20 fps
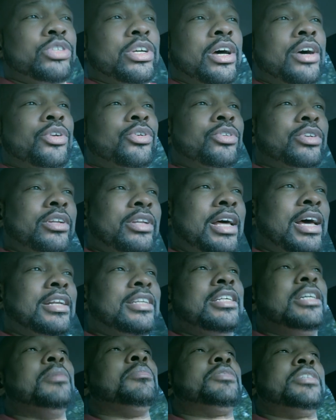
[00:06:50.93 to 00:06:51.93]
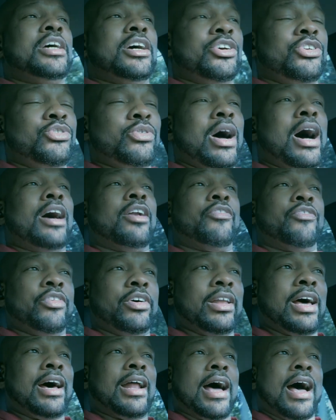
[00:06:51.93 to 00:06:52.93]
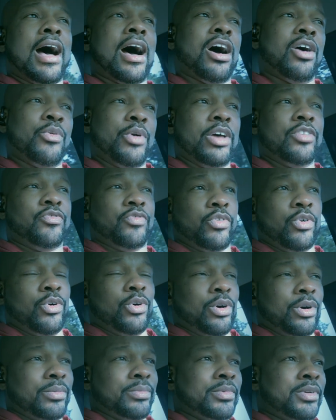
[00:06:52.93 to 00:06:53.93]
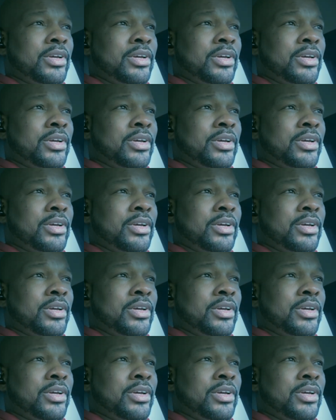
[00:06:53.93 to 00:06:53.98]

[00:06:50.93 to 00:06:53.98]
channel and let them tell you how to fill out an IRS form.